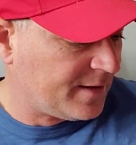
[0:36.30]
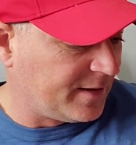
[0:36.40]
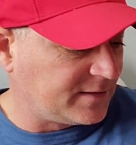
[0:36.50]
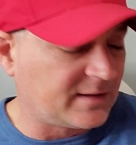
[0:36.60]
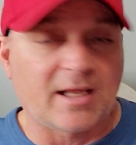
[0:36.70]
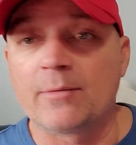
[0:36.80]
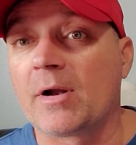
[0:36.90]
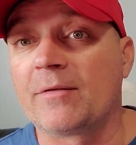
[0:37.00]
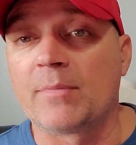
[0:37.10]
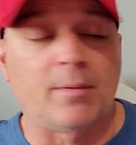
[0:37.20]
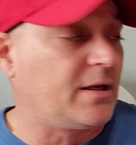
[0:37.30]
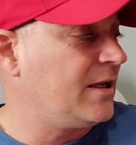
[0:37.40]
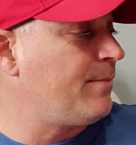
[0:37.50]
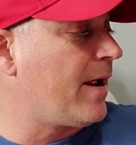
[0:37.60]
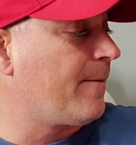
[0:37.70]
things like that. You might even be able to
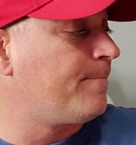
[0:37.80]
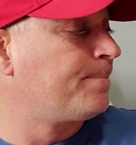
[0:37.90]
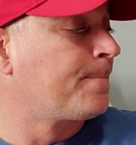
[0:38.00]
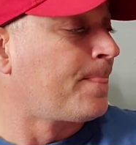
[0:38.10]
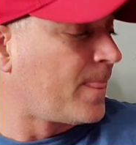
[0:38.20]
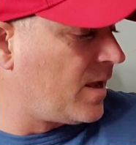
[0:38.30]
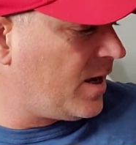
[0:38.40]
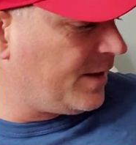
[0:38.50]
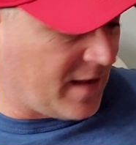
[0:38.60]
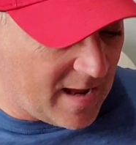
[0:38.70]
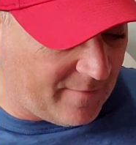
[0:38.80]
eBay them. Uh, they